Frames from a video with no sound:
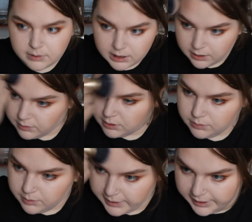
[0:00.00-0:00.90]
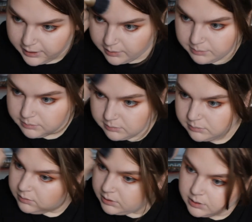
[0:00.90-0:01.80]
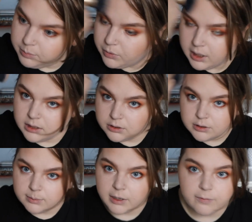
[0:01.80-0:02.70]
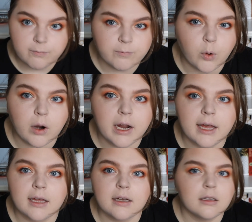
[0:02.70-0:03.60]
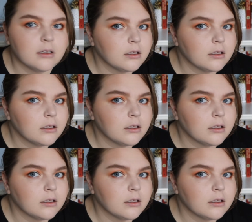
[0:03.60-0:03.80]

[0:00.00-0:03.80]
I go too ham with the bronzer on my forehead.